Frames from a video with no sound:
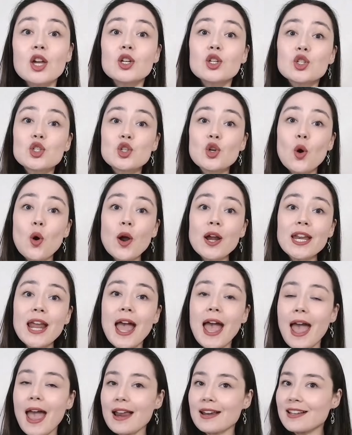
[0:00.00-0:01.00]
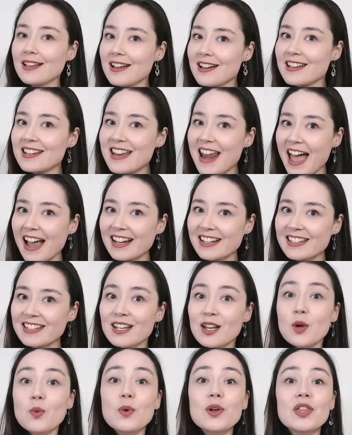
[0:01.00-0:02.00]
Join and connect
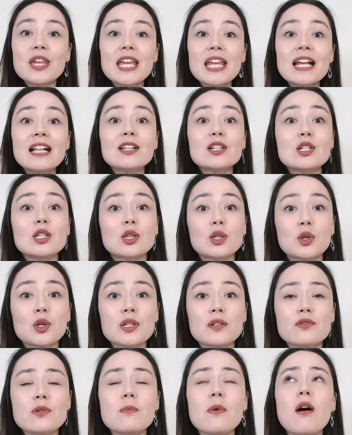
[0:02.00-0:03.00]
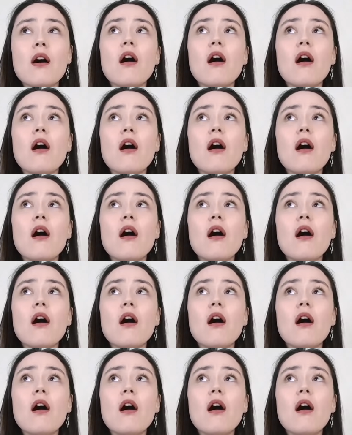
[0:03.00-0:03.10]
with English learners from